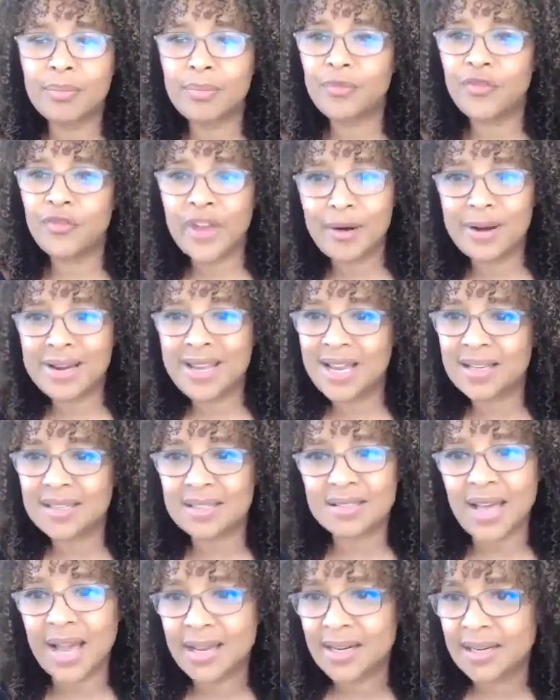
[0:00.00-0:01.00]
very
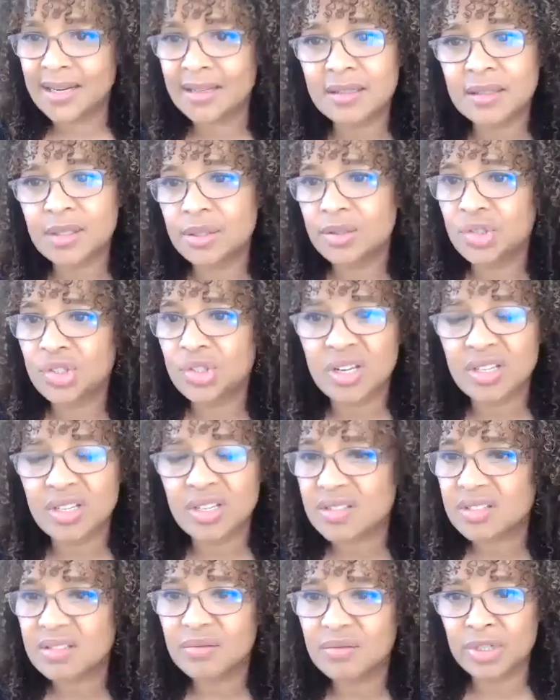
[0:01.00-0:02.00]
excited to just
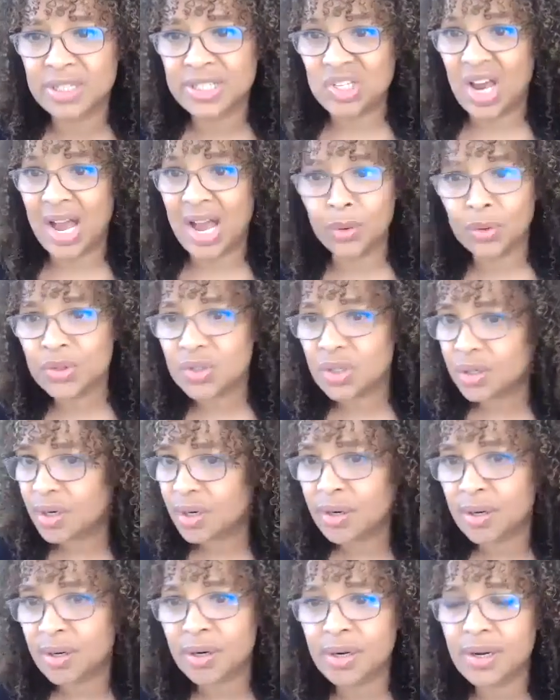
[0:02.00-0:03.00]
reach out to
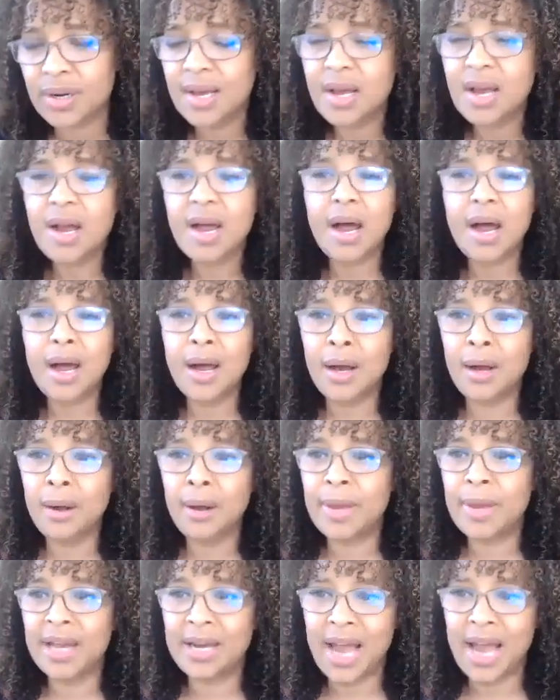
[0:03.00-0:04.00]
her
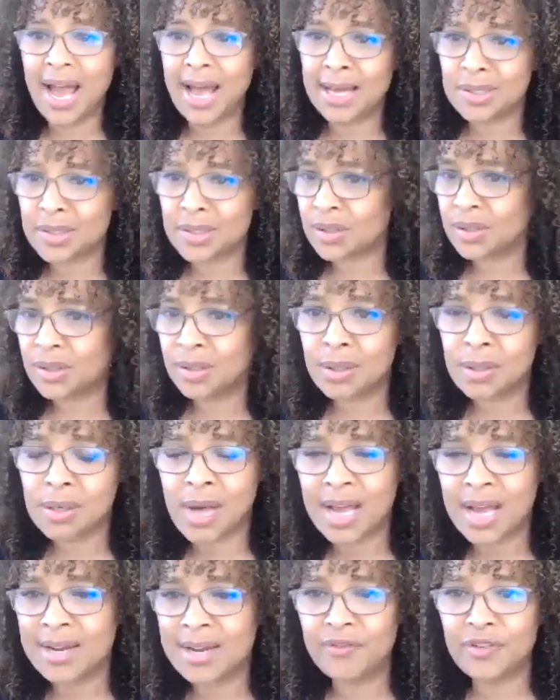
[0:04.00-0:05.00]
and ask her. I
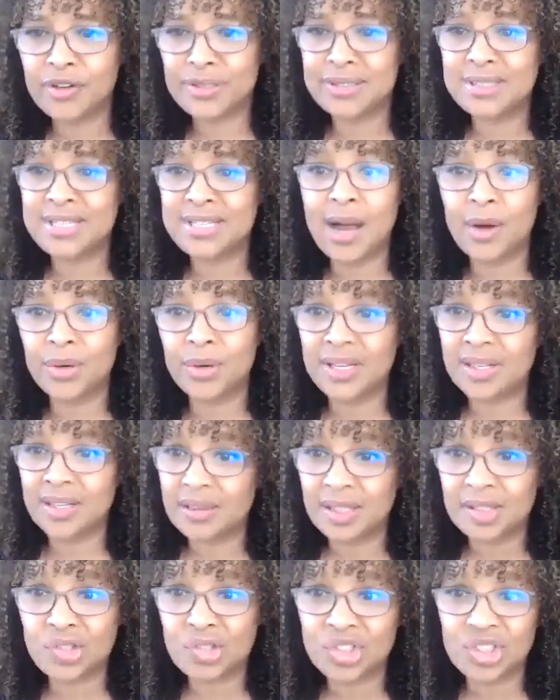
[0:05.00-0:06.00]
never doubted
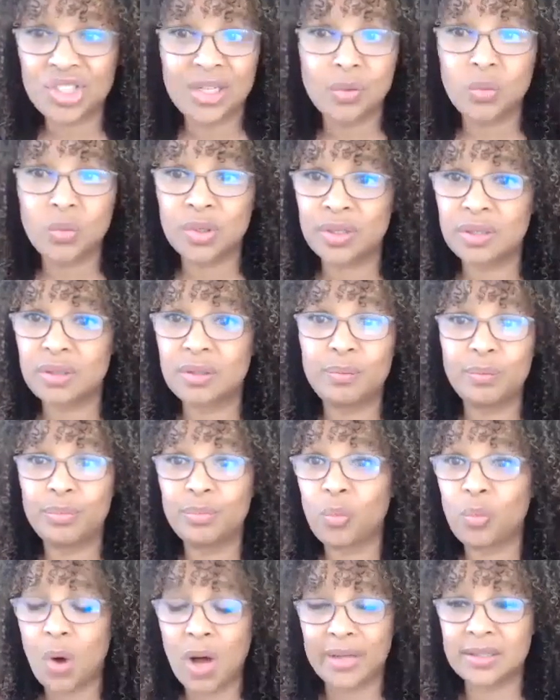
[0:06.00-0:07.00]
that she would
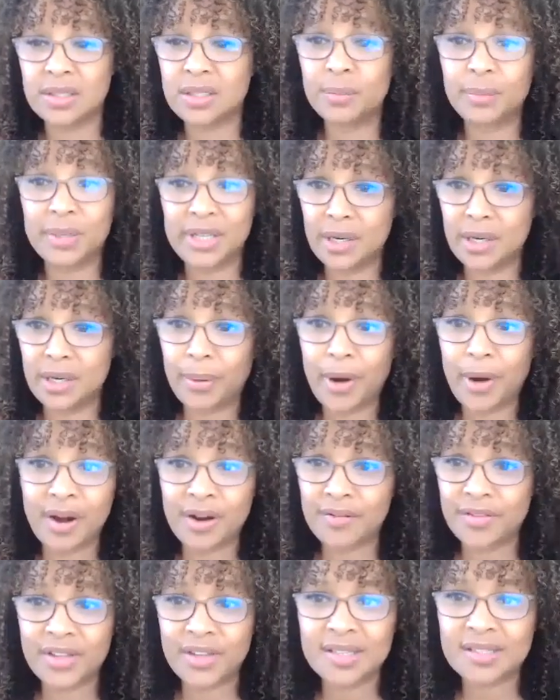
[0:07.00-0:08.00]
want to be a part
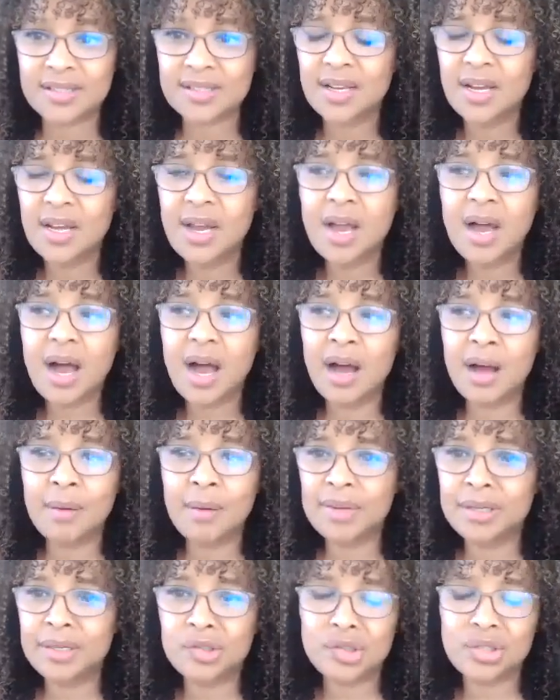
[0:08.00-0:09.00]
of this.
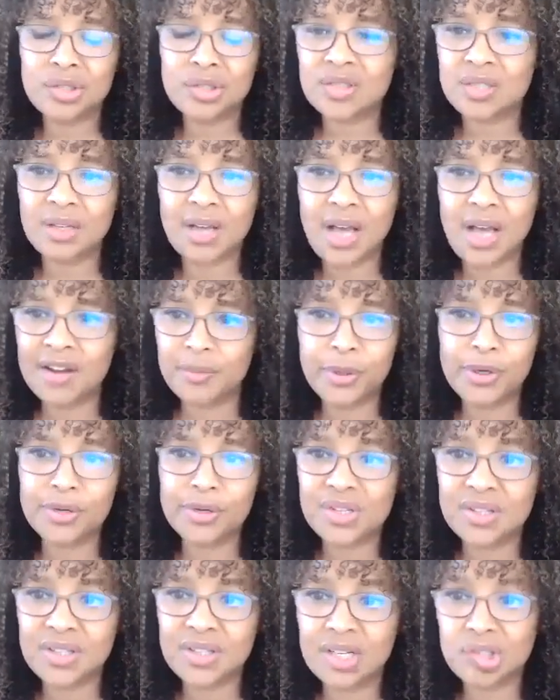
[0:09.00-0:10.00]
It's just the kind of
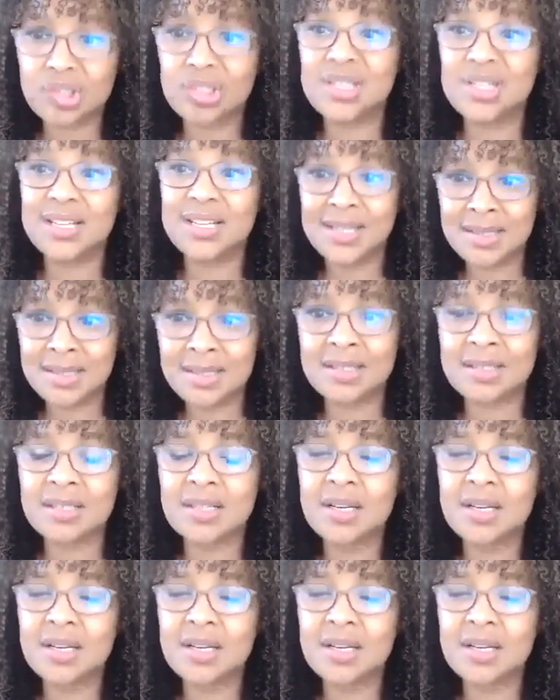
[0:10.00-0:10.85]
person that she is.